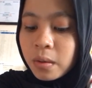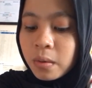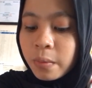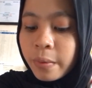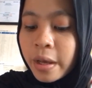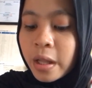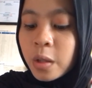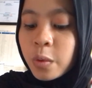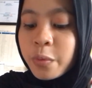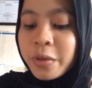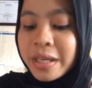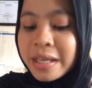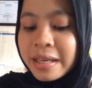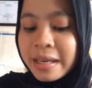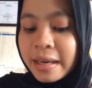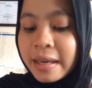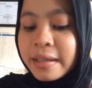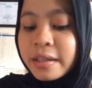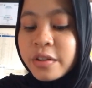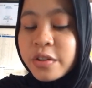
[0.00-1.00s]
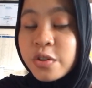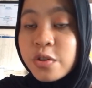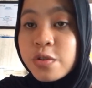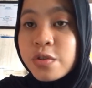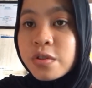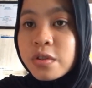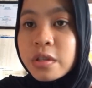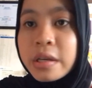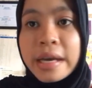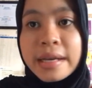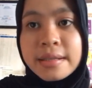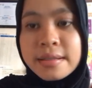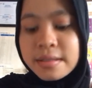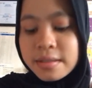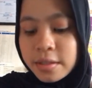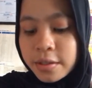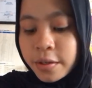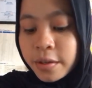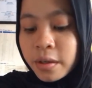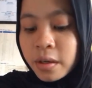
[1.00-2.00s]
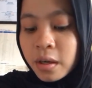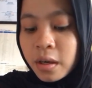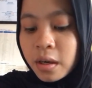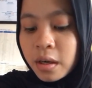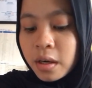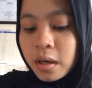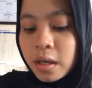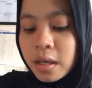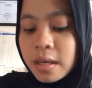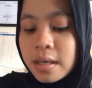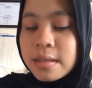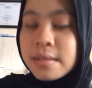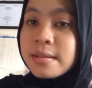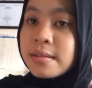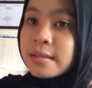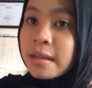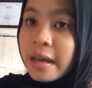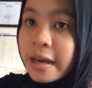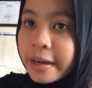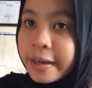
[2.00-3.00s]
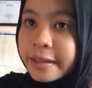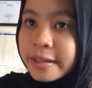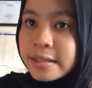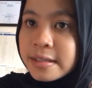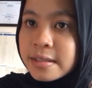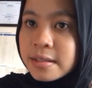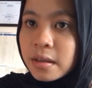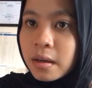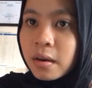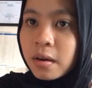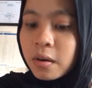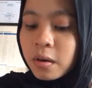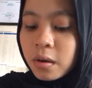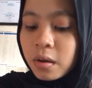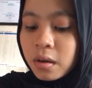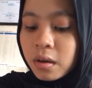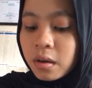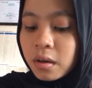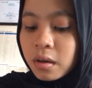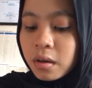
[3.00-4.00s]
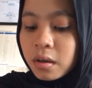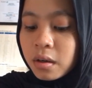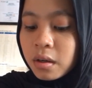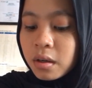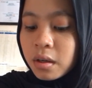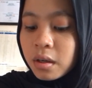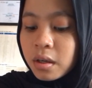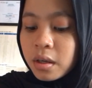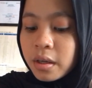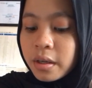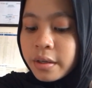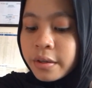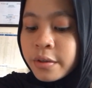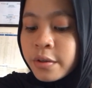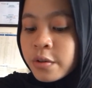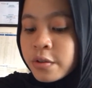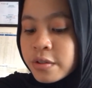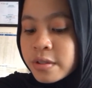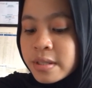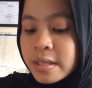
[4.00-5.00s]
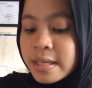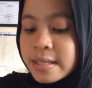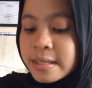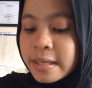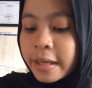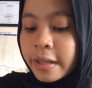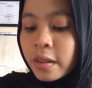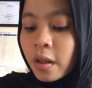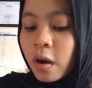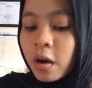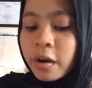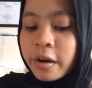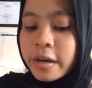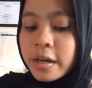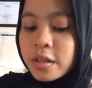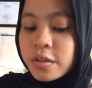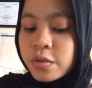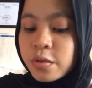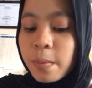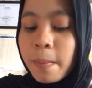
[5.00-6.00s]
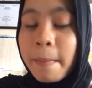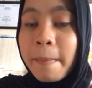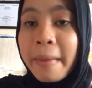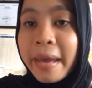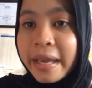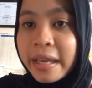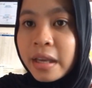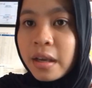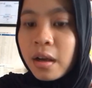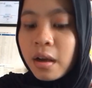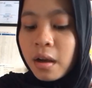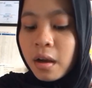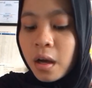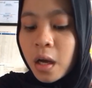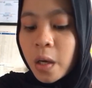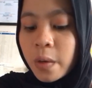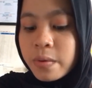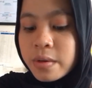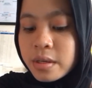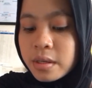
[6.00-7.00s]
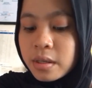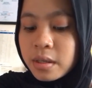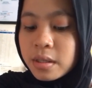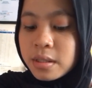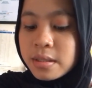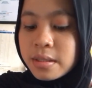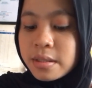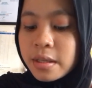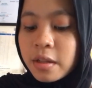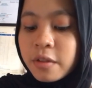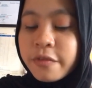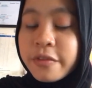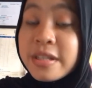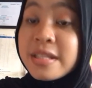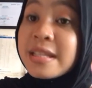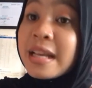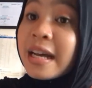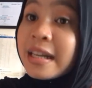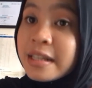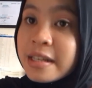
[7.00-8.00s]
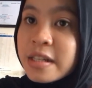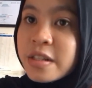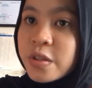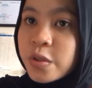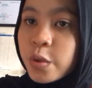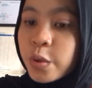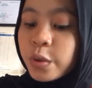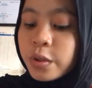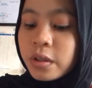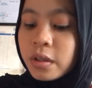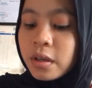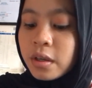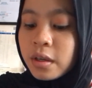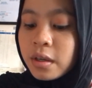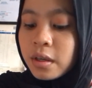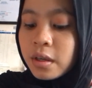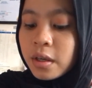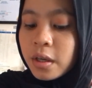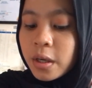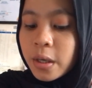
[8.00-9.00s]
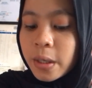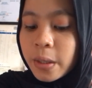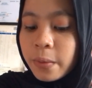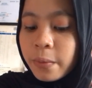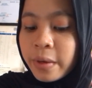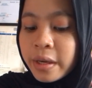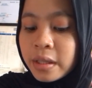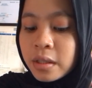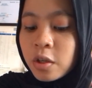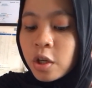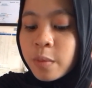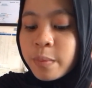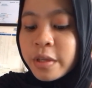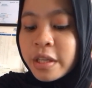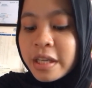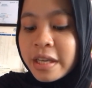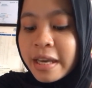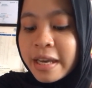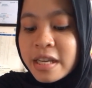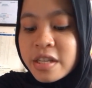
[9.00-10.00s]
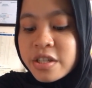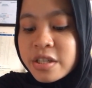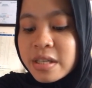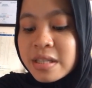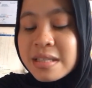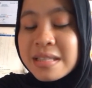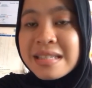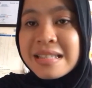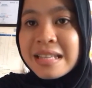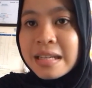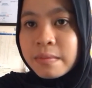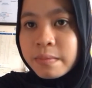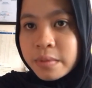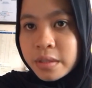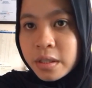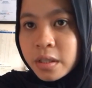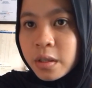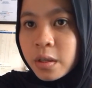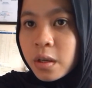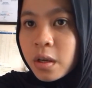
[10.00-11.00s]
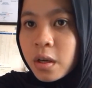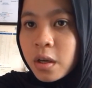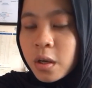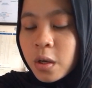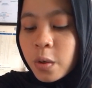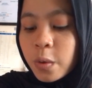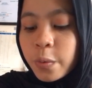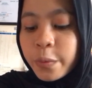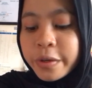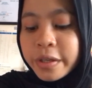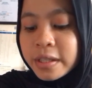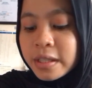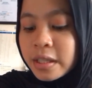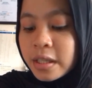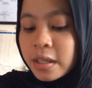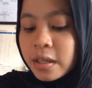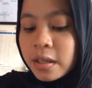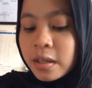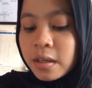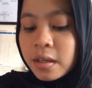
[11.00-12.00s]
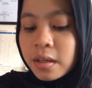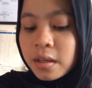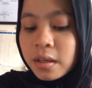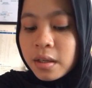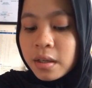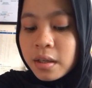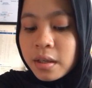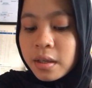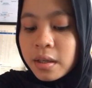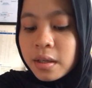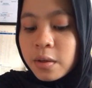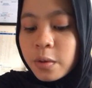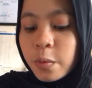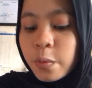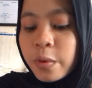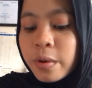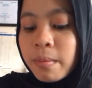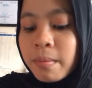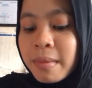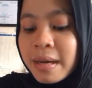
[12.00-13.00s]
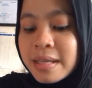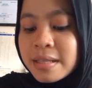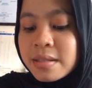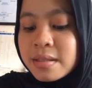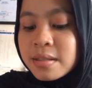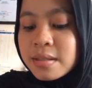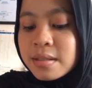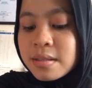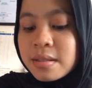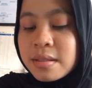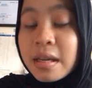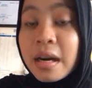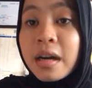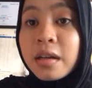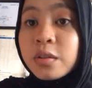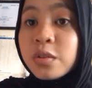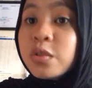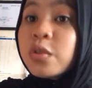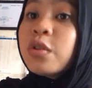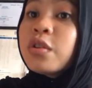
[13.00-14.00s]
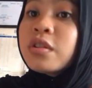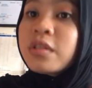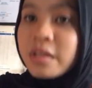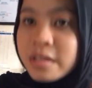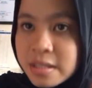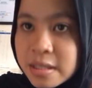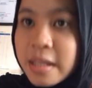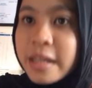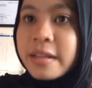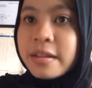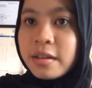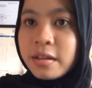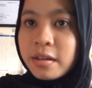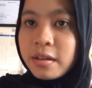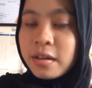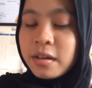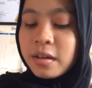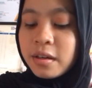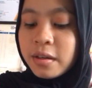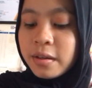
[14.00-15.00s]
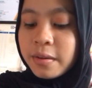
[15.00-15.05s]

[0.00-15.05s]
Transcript: Well, we can use gesture, signs, or noises in order to make ourselves understood. When communication something reading, we must turn to translator.